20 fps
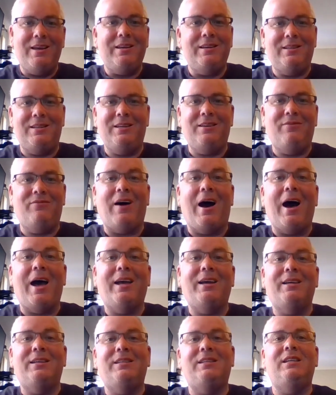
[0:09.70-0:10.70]

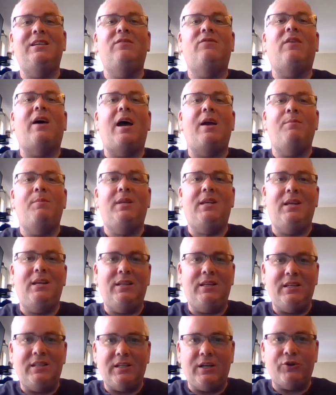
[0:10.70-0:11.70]
DeFi. DeFi meaning
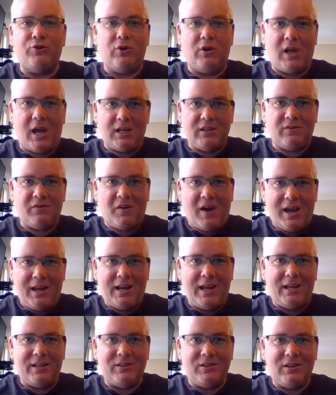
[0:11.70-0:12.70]
decentralized
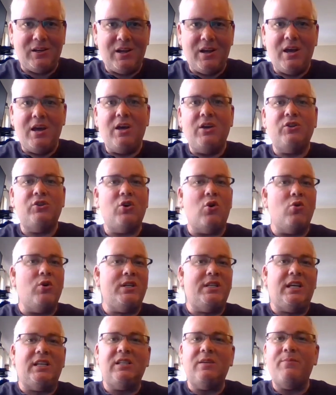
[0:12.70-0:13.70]
finance. So it
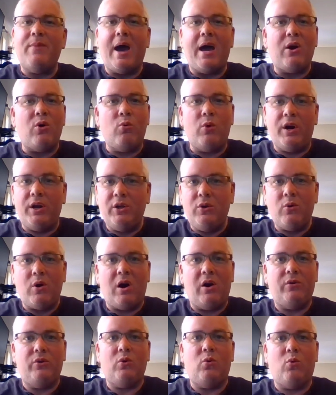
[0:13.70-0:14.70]
doesn't matter where you
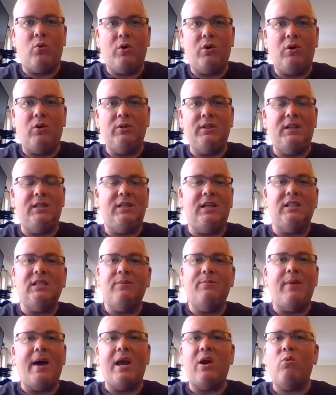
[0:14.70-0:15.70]
are in the world, it
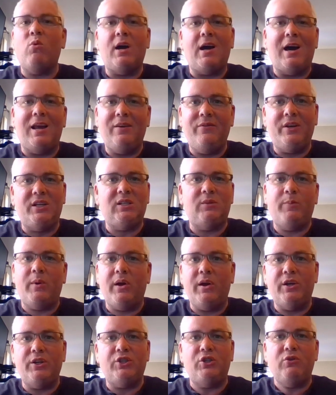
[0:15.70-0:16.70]
doesn't matter what kind of
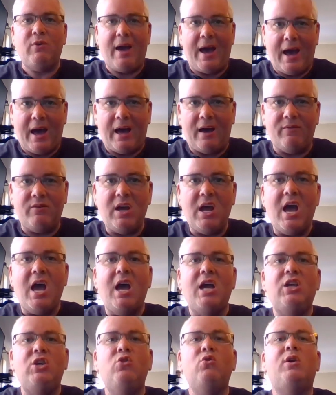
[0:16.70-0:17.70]
experience you have,
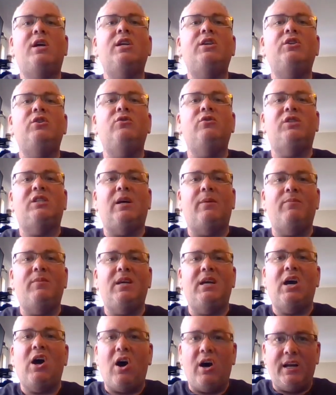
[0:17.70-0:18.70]
you can do
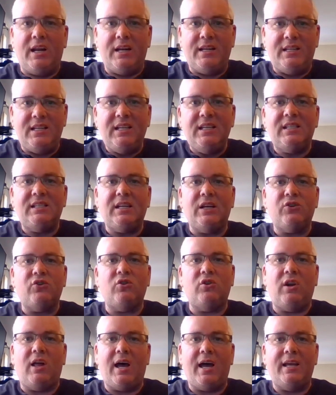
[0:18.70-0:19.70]
something on a
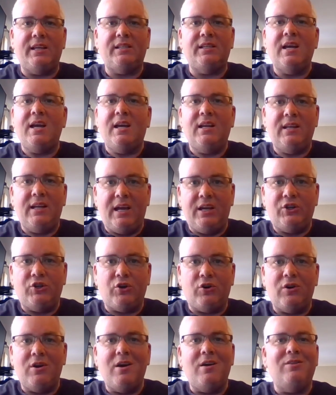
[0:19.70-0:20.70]
decentralized
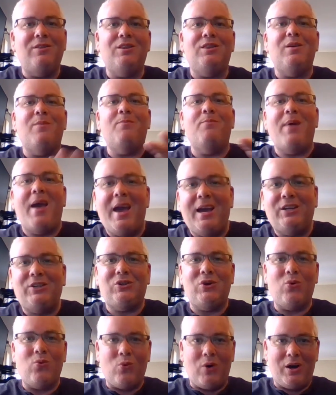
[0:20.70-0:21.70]
nature that the banks
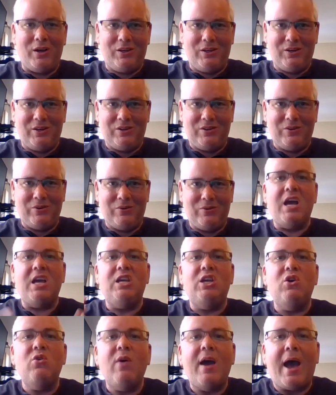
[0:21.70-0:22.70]
don't want you to do.
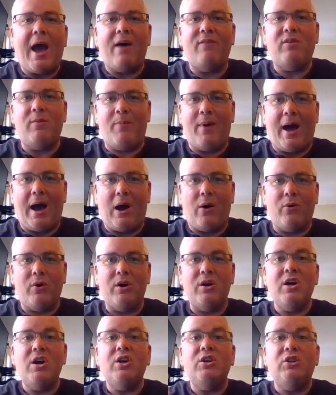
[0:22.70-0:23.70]
You have the
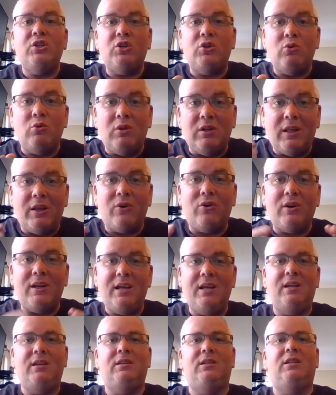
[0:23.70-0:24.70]
power to
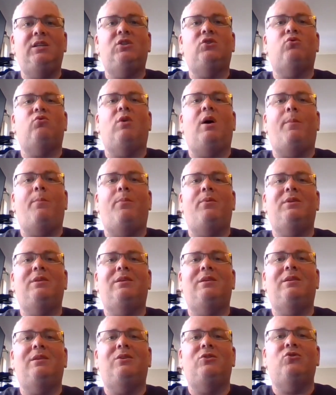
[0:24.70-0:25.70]
literally disrupt
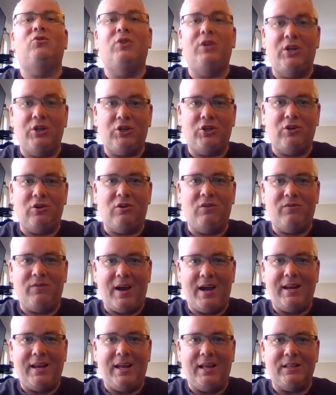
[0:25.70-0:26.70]
traditional
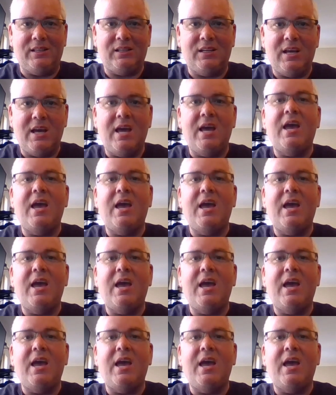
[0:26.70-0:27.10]
finance.